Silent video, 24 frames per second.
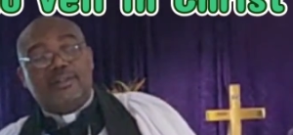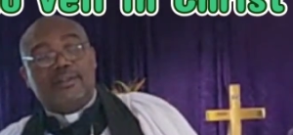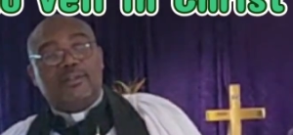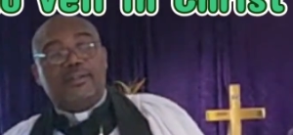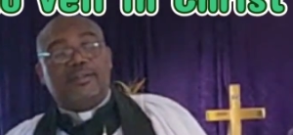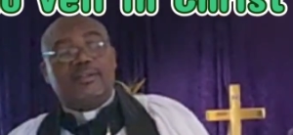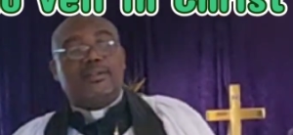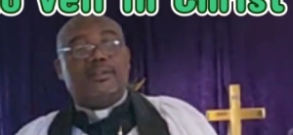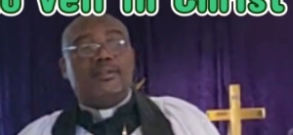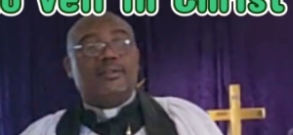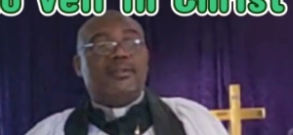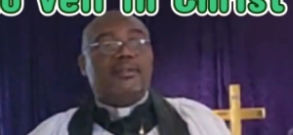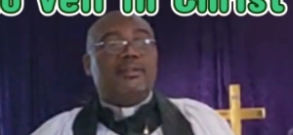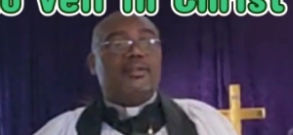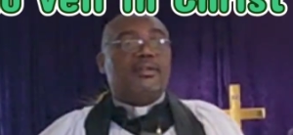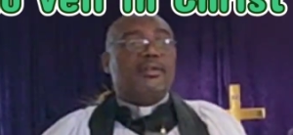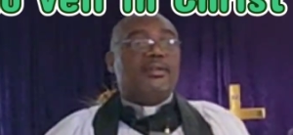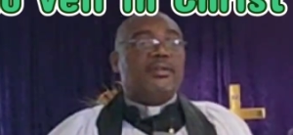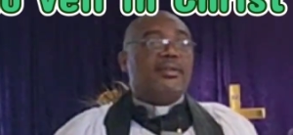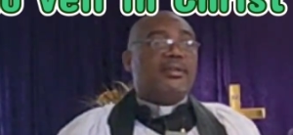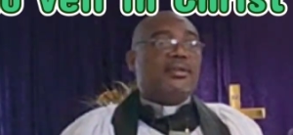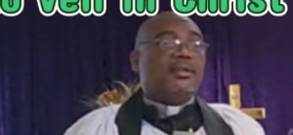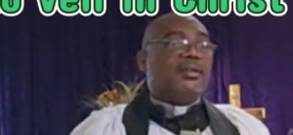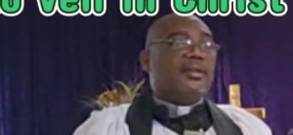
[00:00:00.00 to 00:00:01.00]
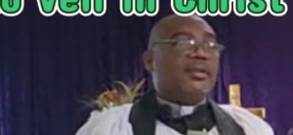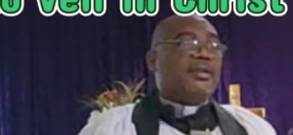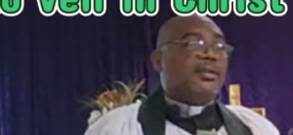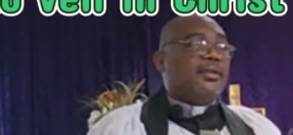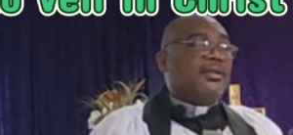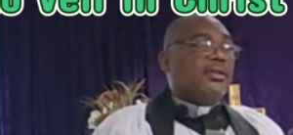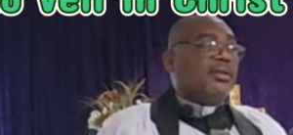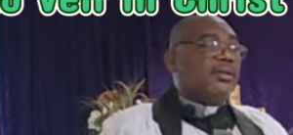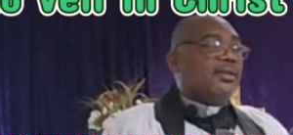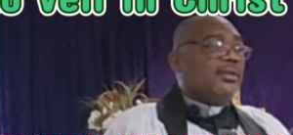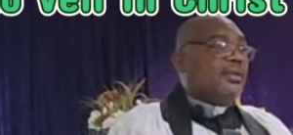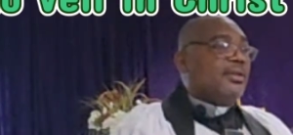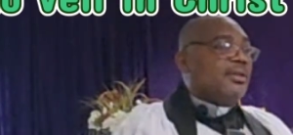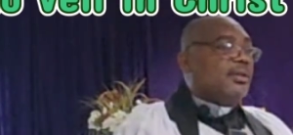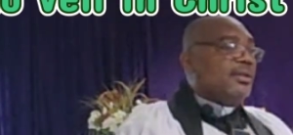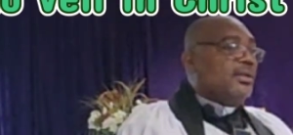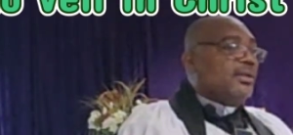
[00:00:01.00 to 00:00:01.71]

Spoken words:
(no one is talking)